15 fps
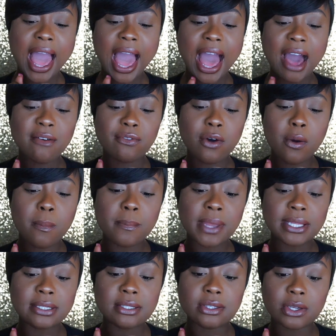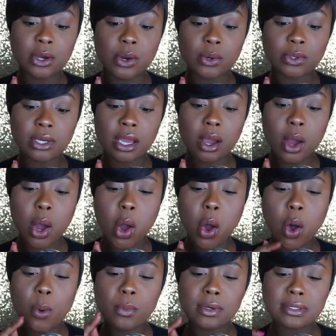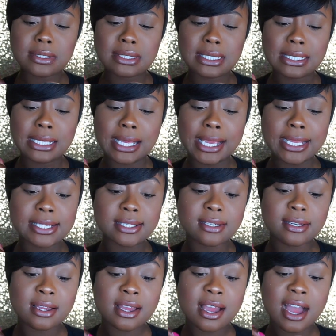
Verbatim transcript: avobenzone, homosalate,